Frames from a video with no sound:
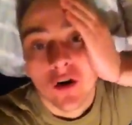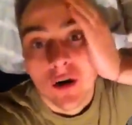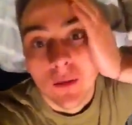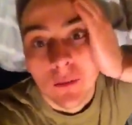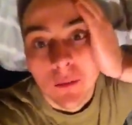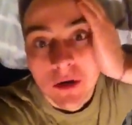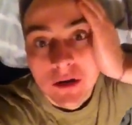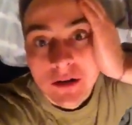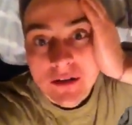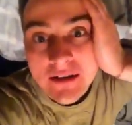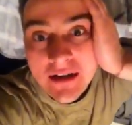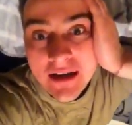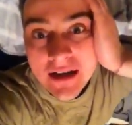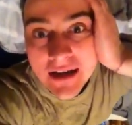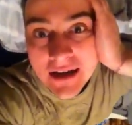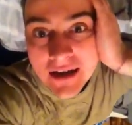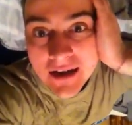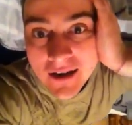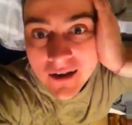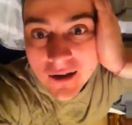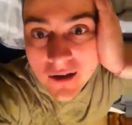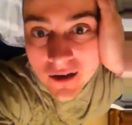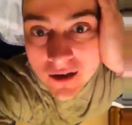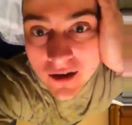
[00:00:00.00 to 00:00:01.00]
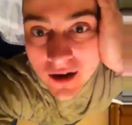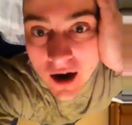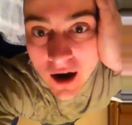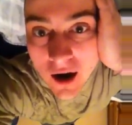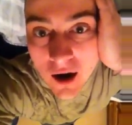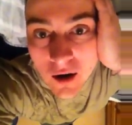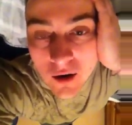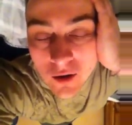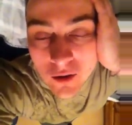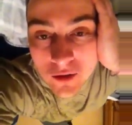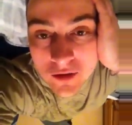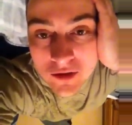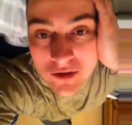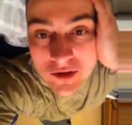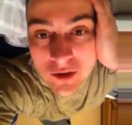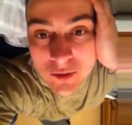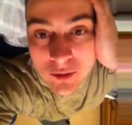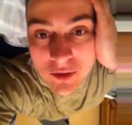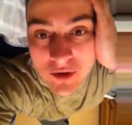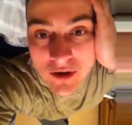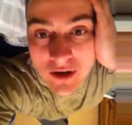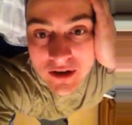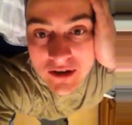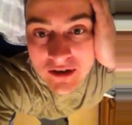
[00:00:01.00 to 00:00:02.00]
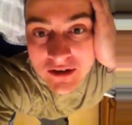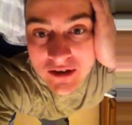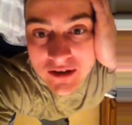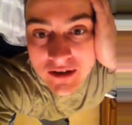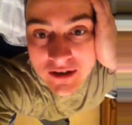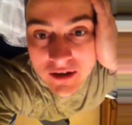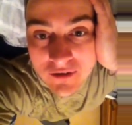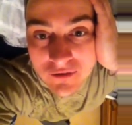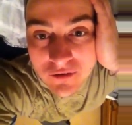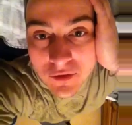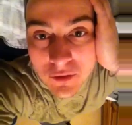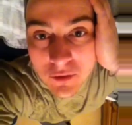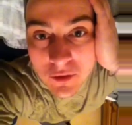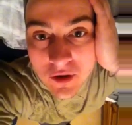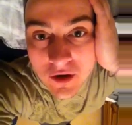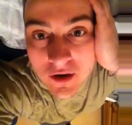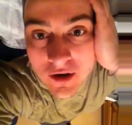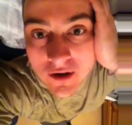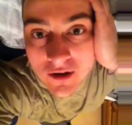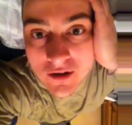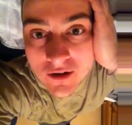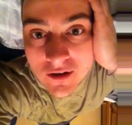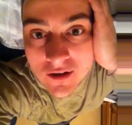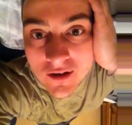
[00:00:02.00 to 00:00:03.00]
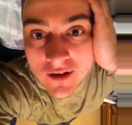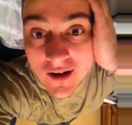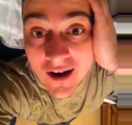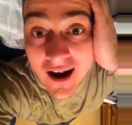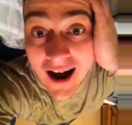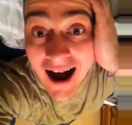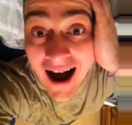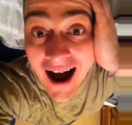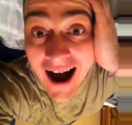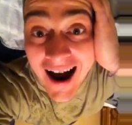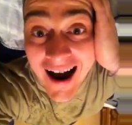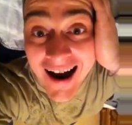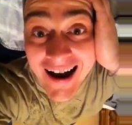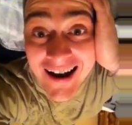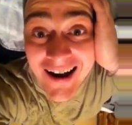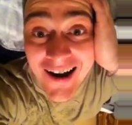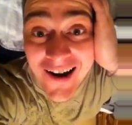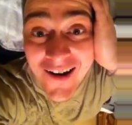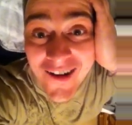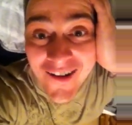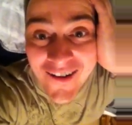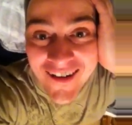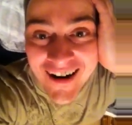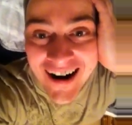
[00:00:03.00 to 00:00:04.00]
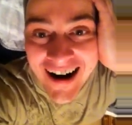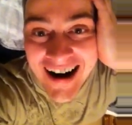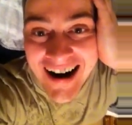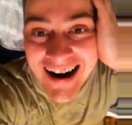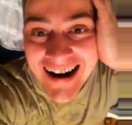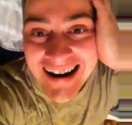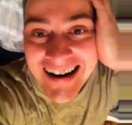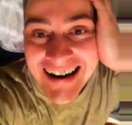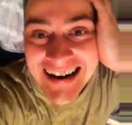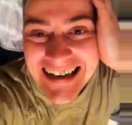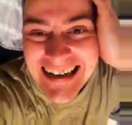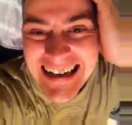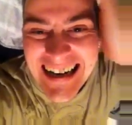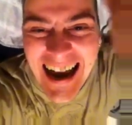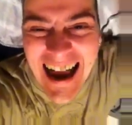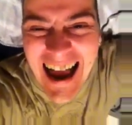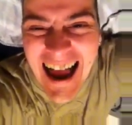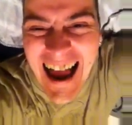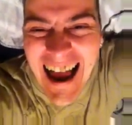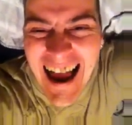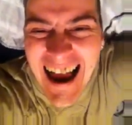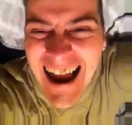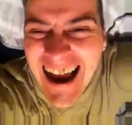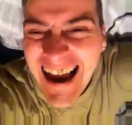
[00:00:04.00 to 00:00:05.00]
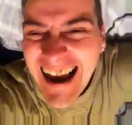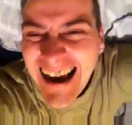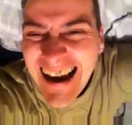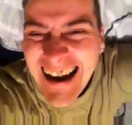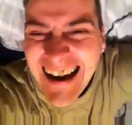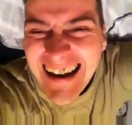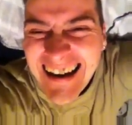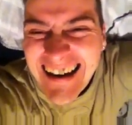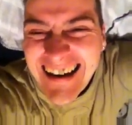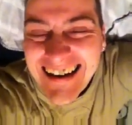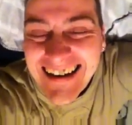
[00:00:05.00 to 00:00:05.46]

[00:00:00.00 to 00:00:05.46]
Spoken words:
on a Monday. How surprised is everyone? I know, right? Yay!